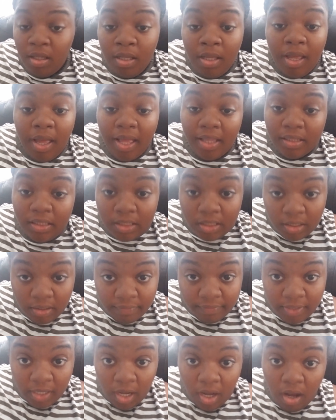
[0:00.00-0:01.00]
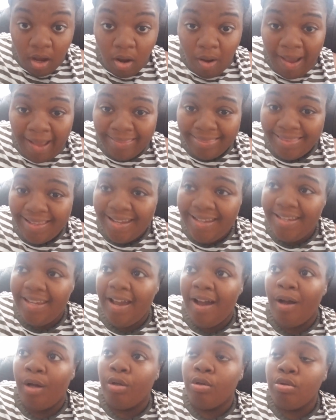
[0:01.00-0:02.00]
I love y'all. I thank
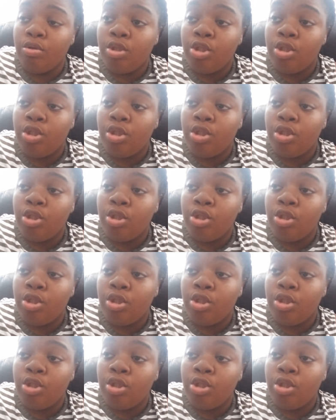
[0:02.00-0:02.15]
y'all